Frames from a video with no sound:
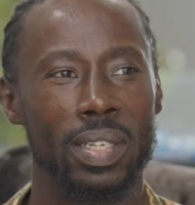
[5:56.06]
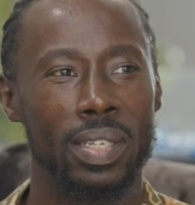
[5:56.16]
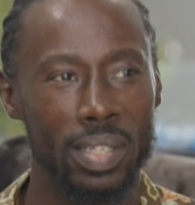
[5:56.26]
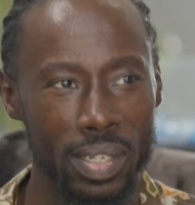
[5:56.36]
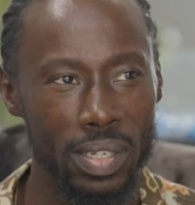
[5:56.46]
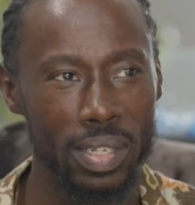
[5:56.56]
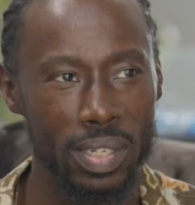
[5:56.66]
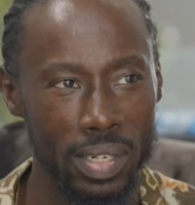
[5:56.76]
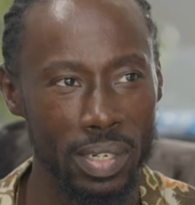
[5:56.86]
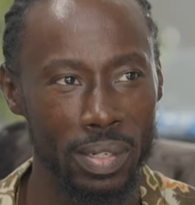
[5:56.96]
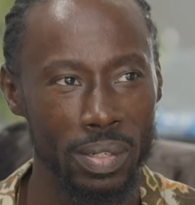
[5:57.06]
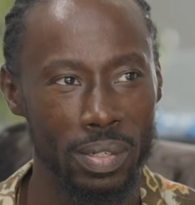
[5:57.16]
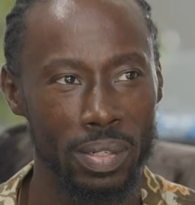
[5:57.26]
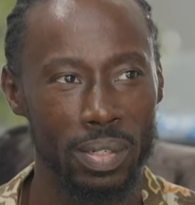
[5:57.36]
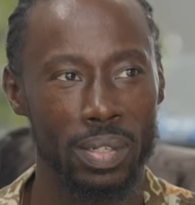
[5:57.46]
sit still
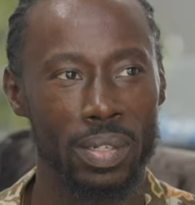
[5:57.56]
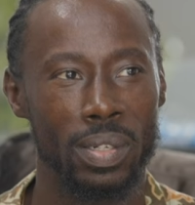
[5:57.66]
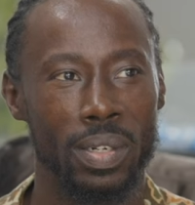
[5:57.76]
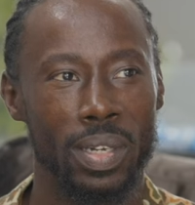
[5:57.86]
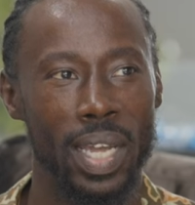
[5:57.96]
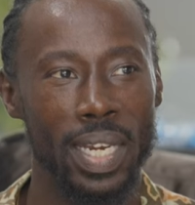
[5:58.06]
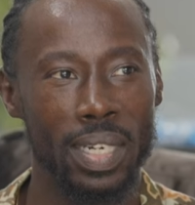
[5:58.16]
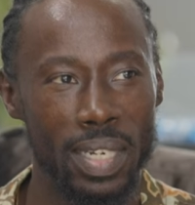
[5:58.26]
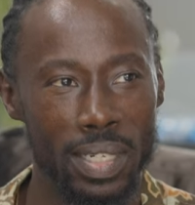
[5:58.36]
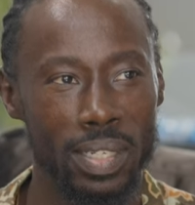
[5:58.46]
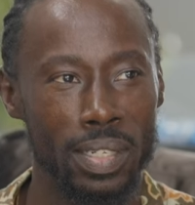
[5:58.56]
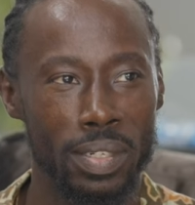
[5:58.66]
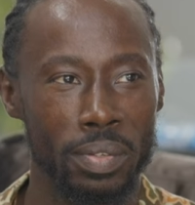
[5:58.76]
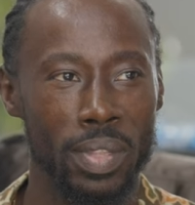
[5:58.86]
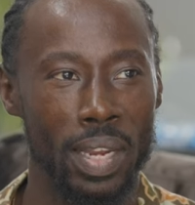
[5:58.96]
and listen
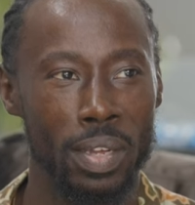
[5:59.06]
to that